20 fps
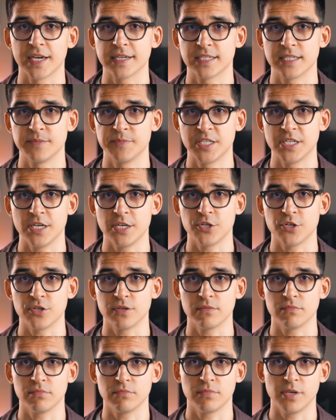
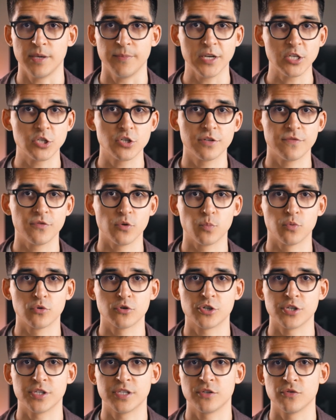customization. Imagine if you
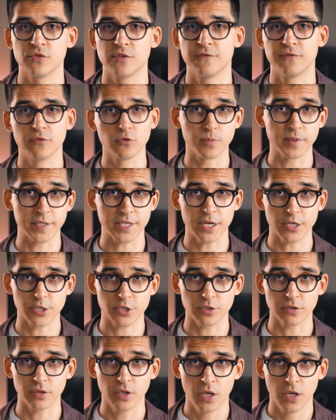push it to the full
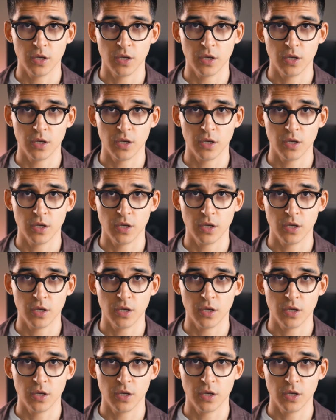potential.